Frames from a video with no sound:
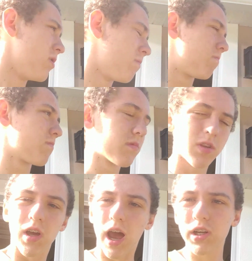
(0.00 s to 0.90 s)
I just
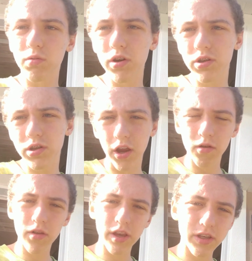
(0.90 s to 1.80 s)
wanted to tell you that's
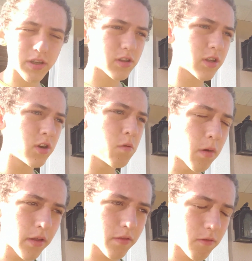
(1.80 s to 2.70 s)
the new month,
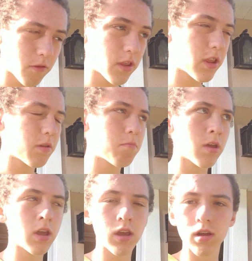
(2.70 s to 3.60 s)
May.
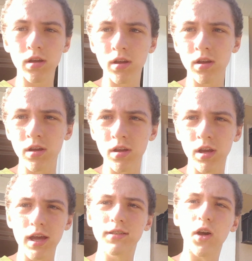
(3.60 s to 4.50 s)
It's almost the
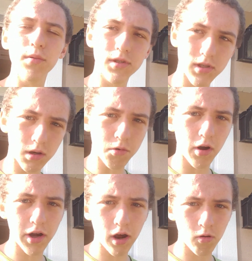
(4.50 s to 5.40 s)
summer right now.
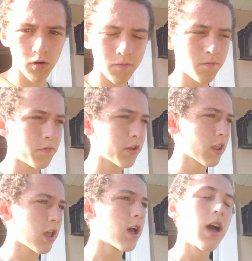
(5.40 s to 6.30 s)

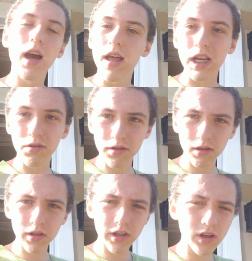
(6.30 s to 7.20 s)
the year's going
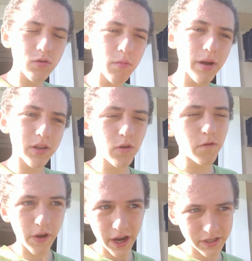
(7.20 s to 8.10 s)
by too fast. The
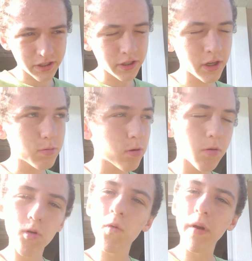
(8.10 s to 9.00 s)
year's going by way
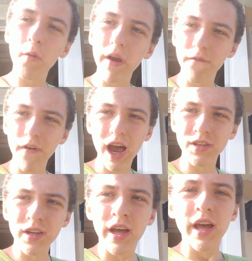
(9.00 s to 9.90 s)
fast.
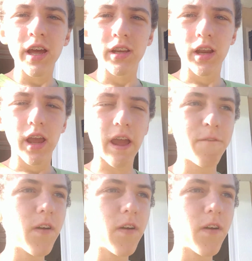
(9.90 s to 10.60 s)
It felt like,